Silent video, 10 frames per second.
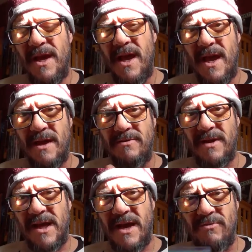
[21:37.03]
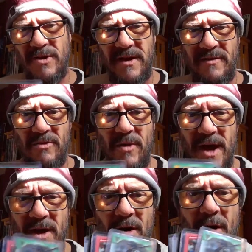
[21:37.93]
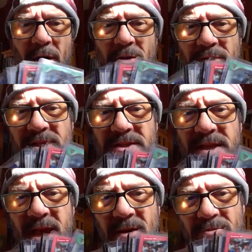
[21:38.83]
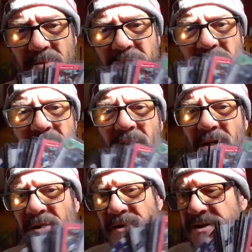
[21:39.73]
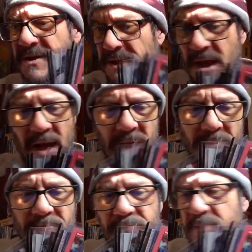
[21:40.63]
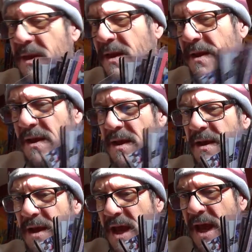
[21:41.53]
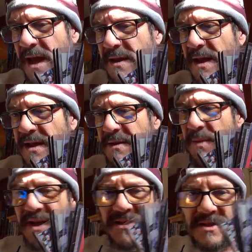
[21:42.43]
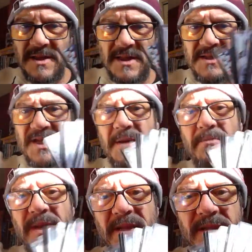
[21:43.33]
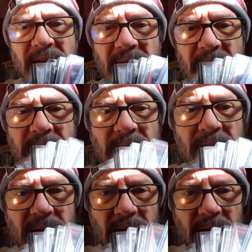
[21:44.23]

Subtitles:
And again, we're giving away all these Cal Ripken cards, and not to mention the Gem Mint 10.